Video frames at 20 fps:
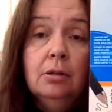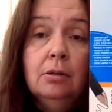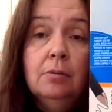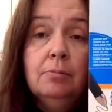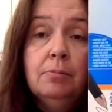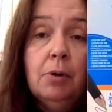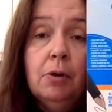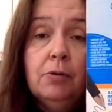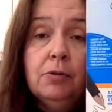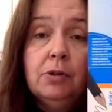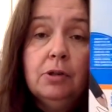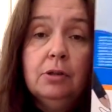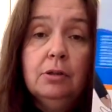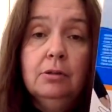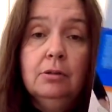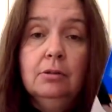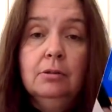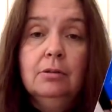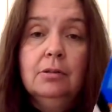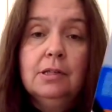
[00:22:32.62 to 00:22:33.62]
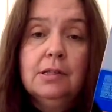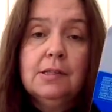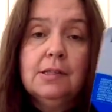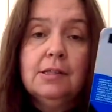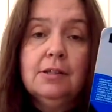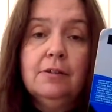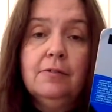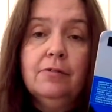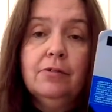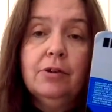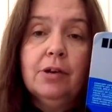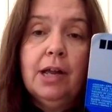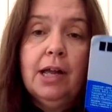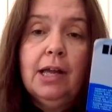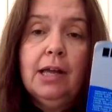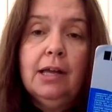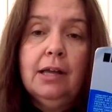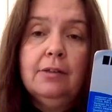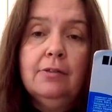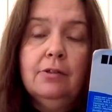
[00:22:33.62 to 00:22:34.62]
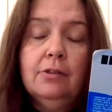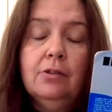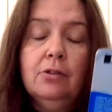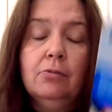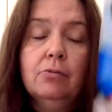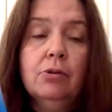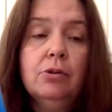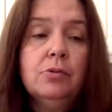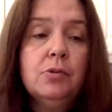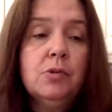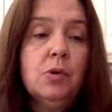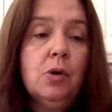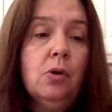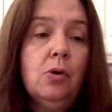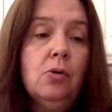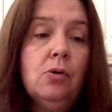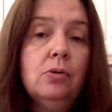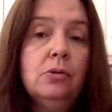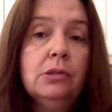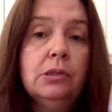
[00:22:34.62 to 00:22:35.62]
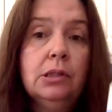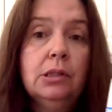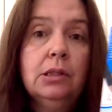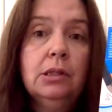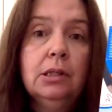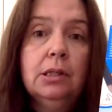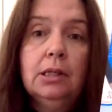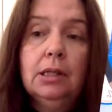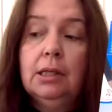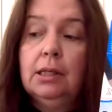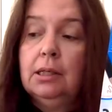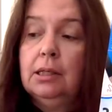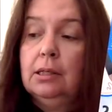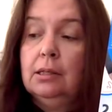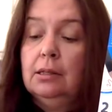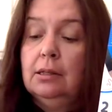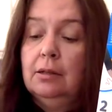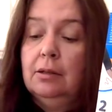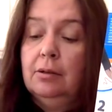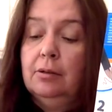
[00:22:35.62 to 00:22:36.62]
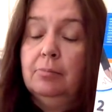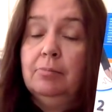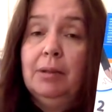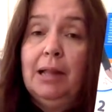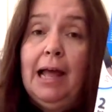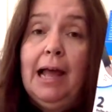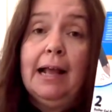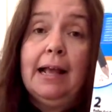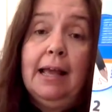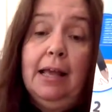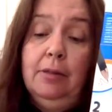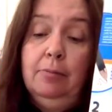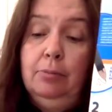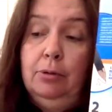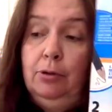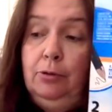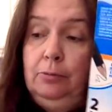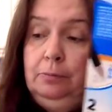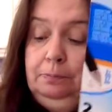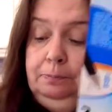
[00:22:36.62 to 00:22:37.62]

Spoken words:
the silver and the rose gold in black and blue.